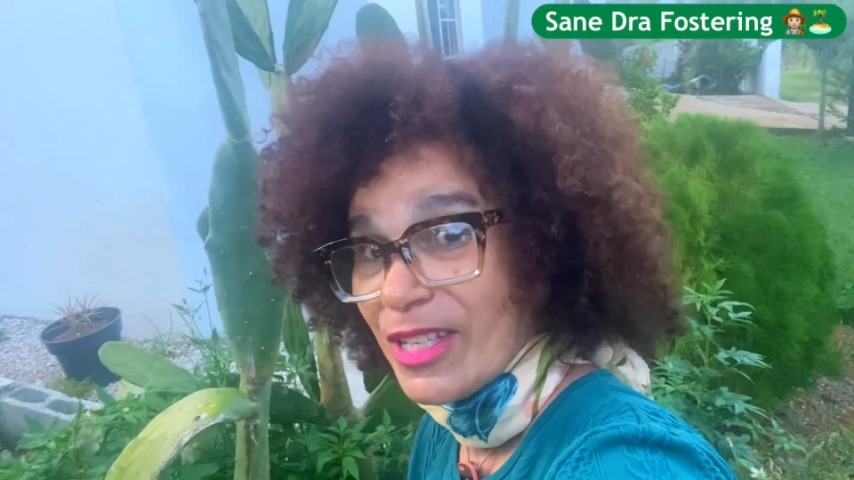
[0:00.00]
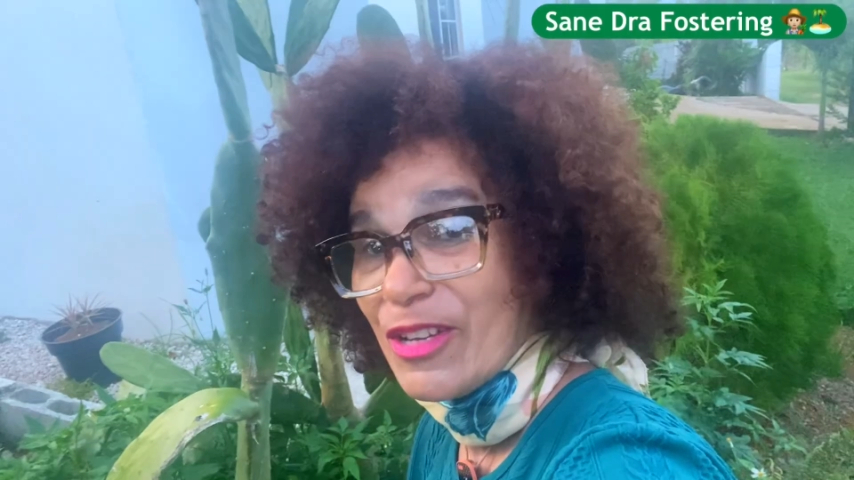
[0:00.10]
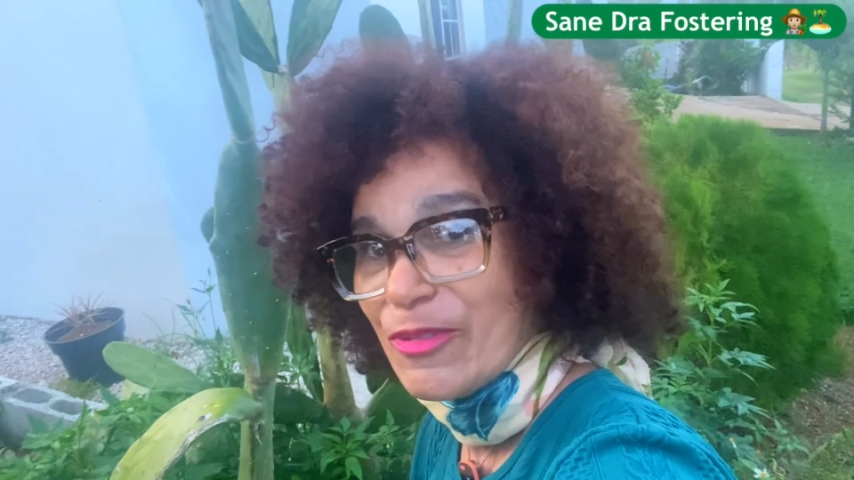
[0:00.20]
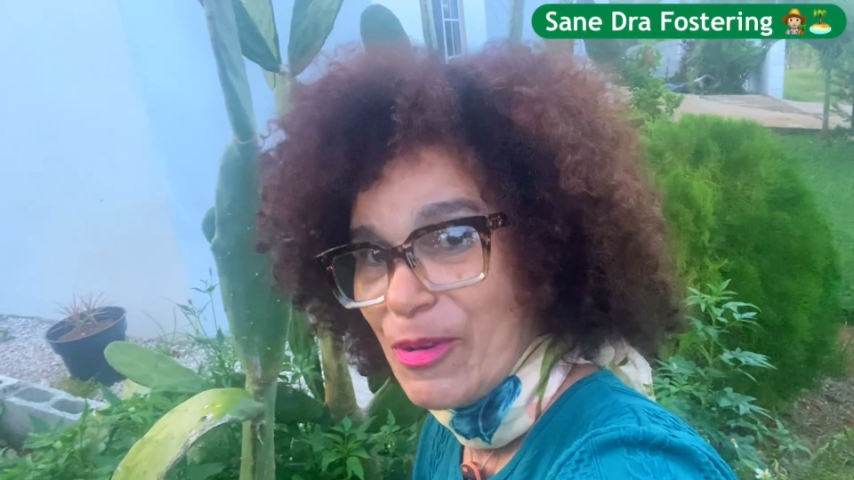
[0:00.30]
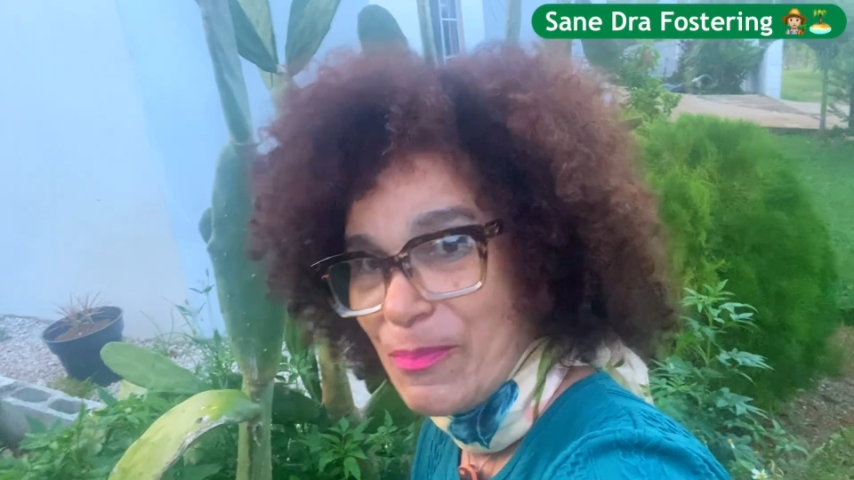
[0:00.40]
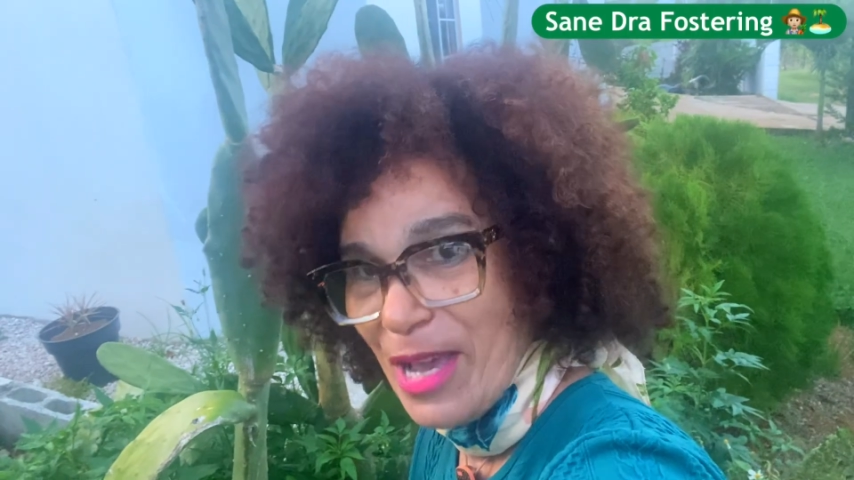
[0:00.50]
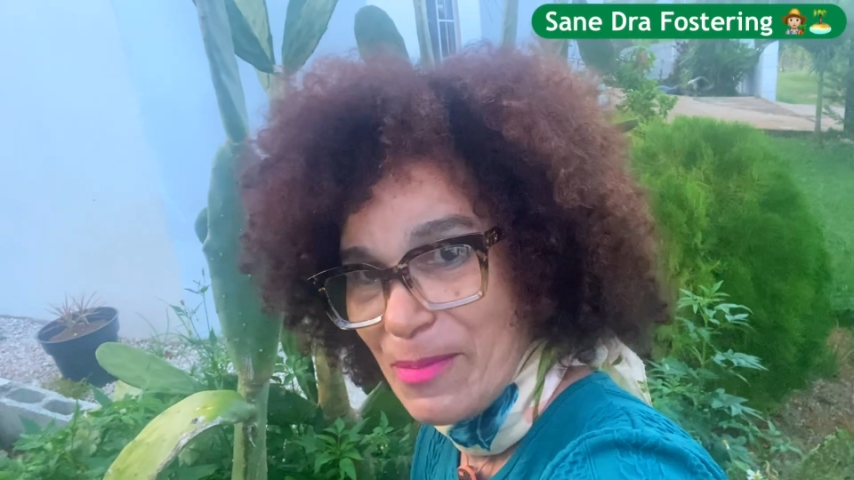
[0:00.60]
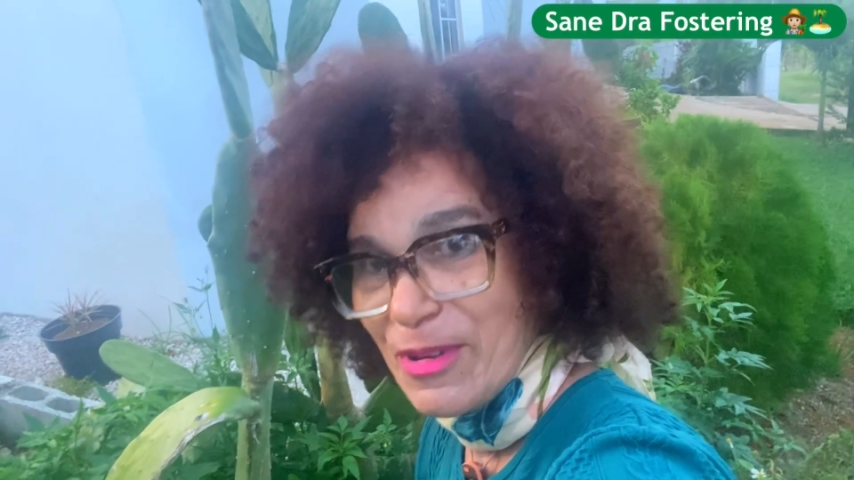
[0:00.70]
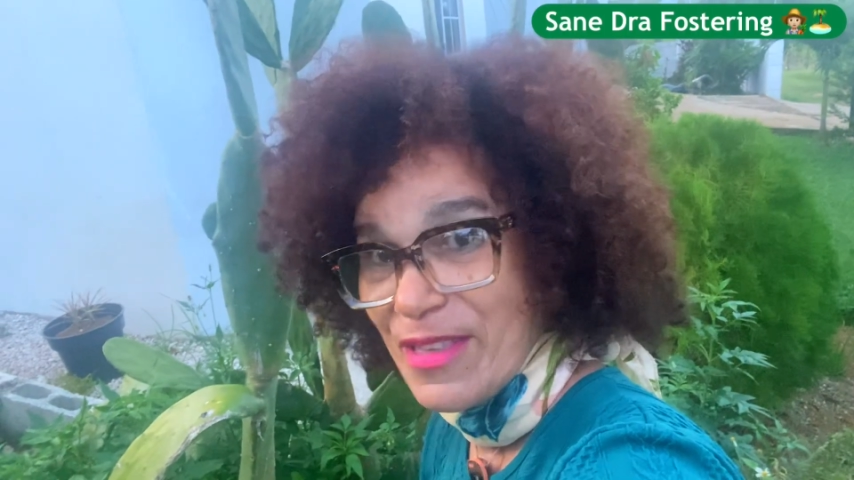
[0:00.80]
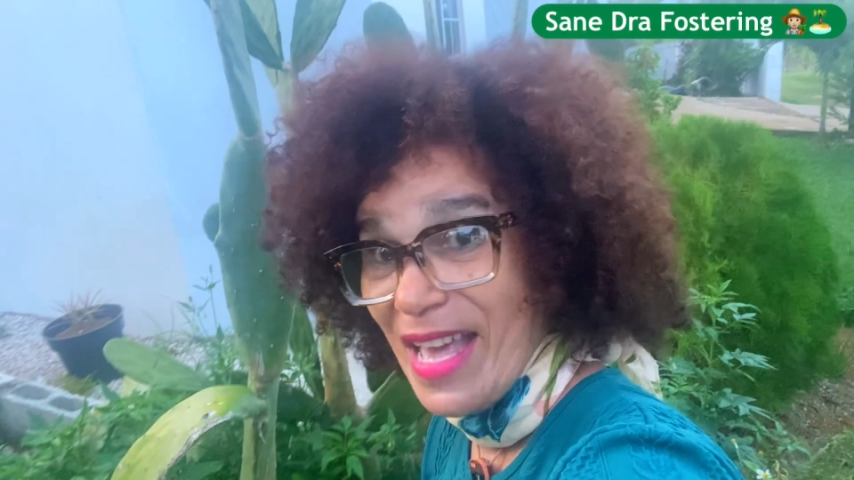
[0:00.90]

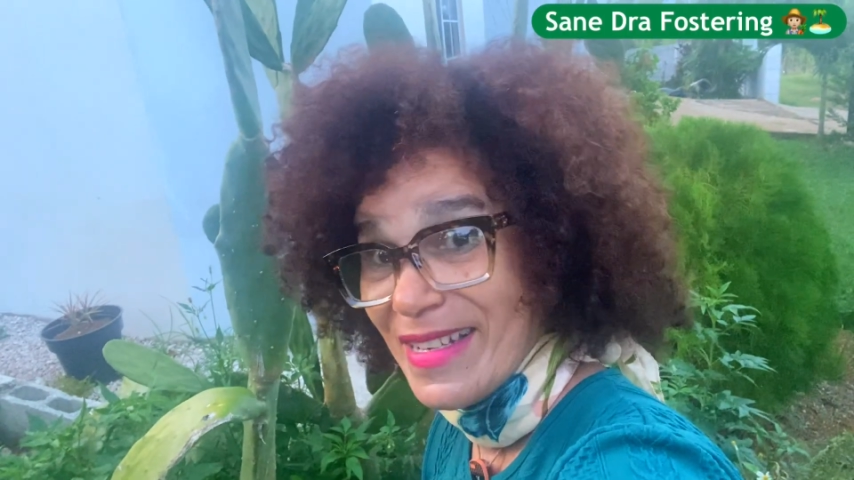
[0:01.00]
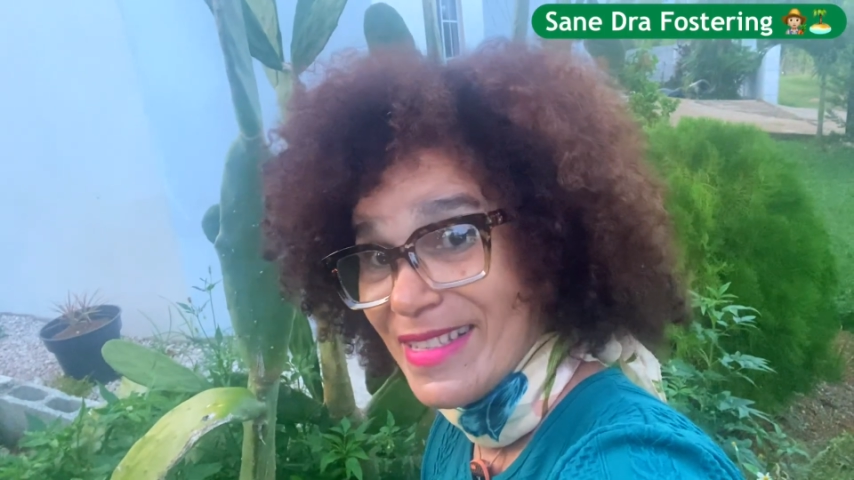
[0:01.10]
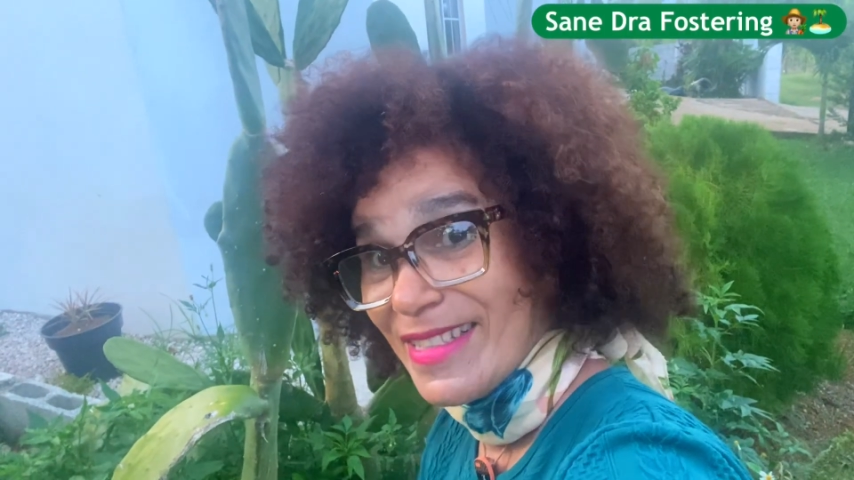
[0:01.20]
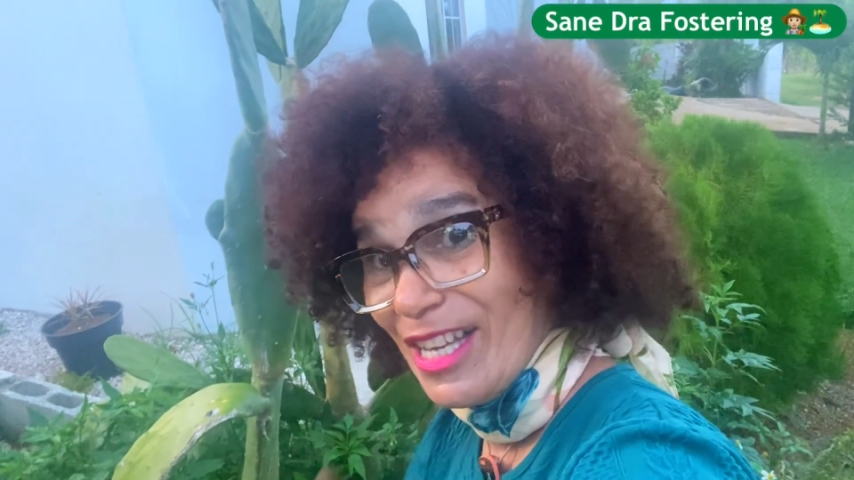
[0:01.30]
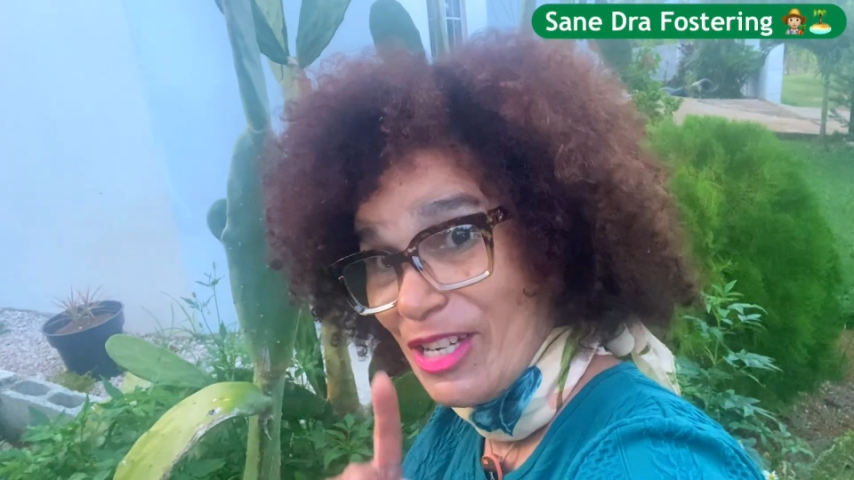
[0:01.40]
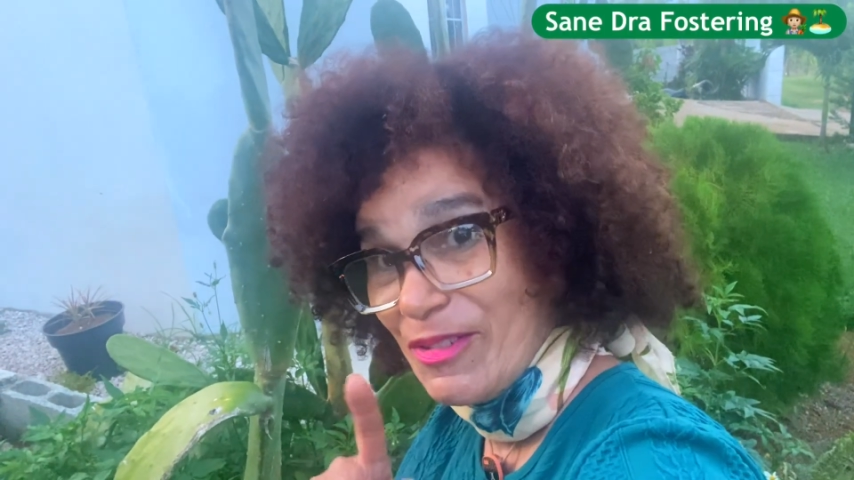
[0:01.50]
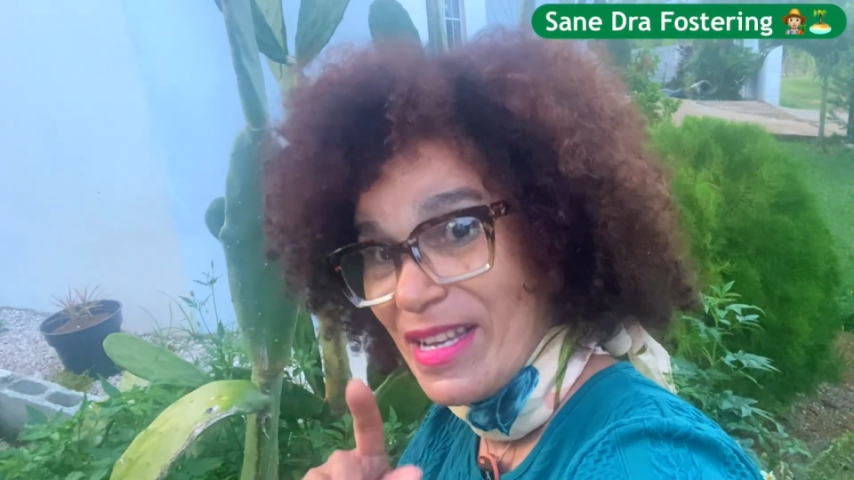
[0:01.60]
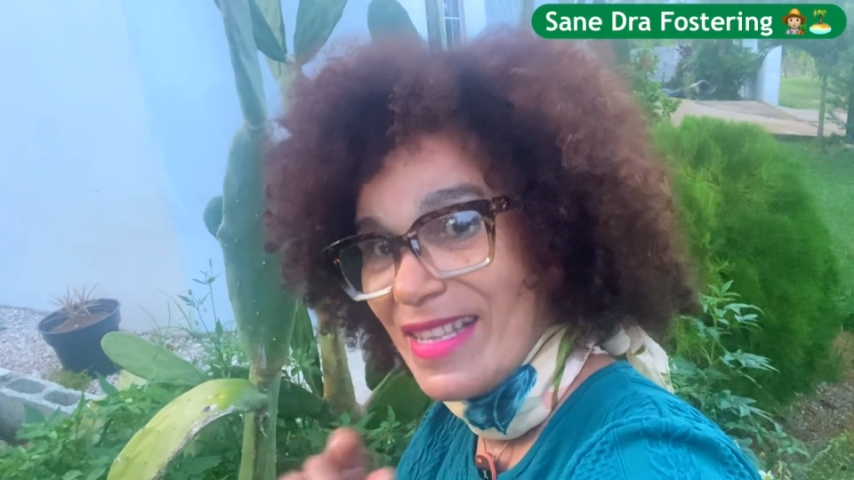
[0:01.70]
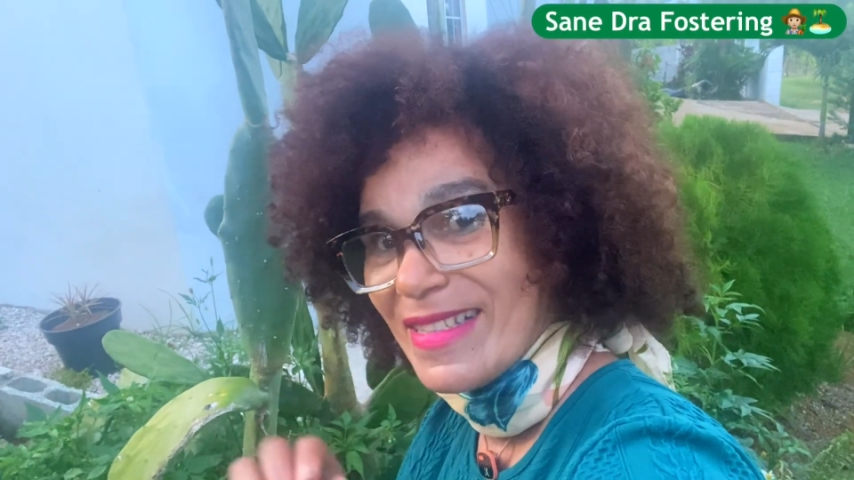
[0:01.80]
Remember that the celery